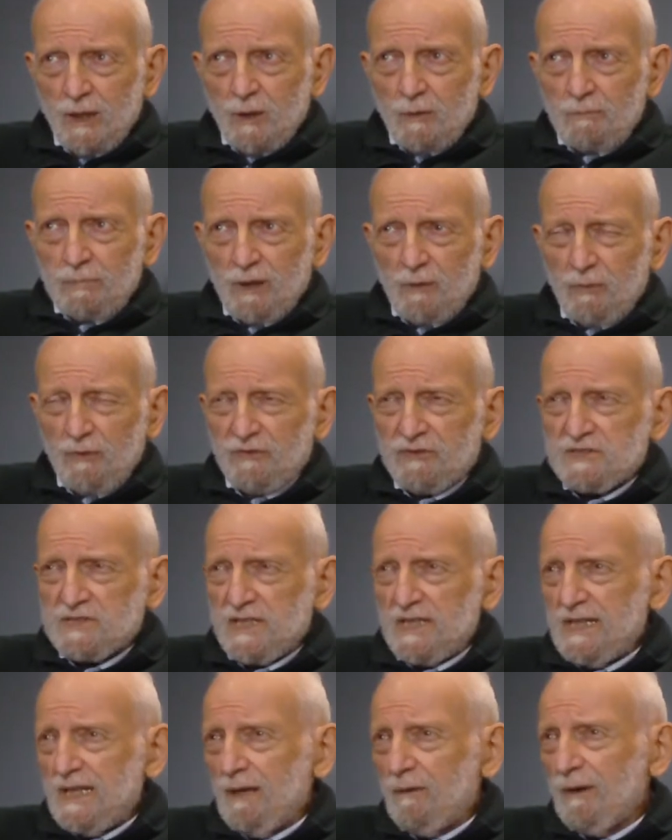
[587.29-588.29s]
but with
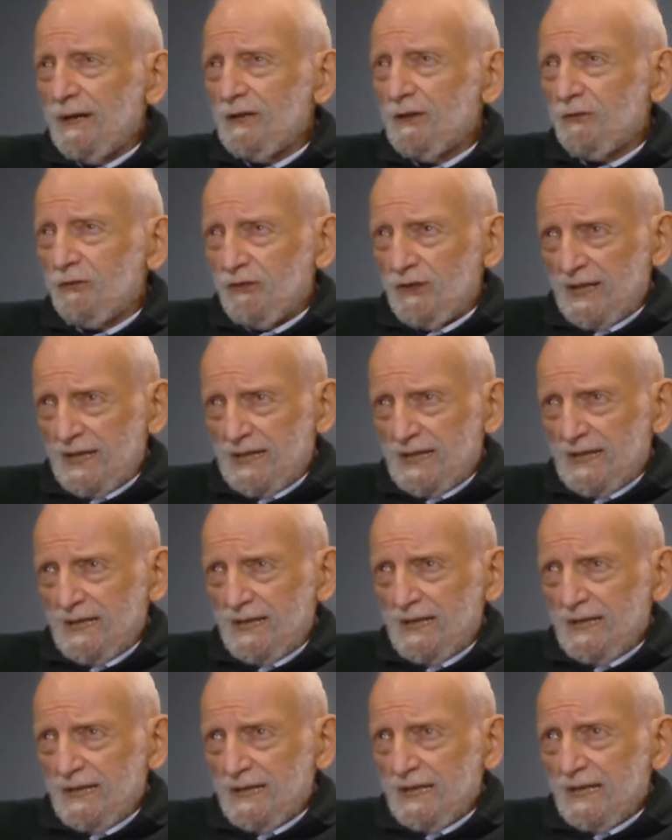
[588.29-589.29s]
seeing what your
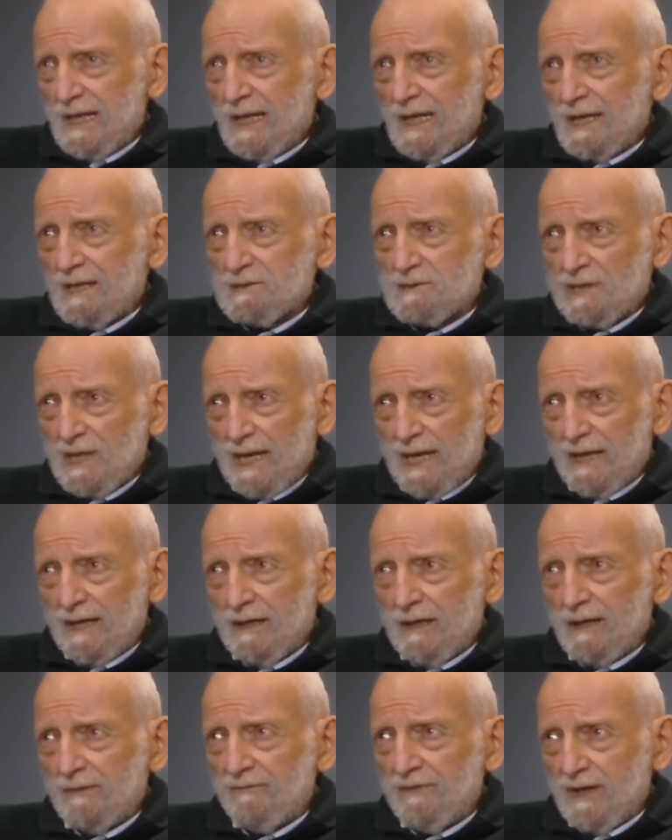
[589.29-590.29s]
thinking is like
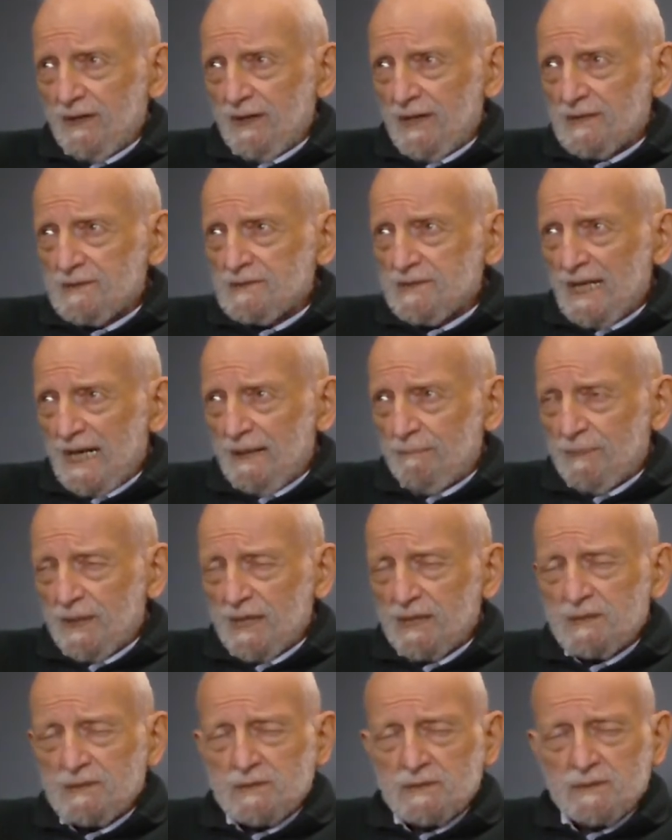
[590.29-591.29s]
on various
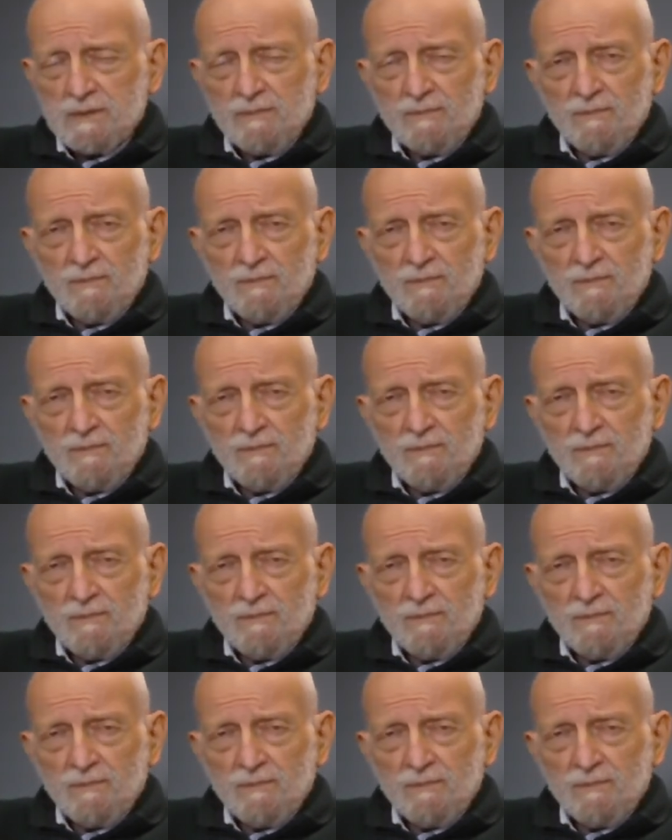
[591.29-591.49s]
topics.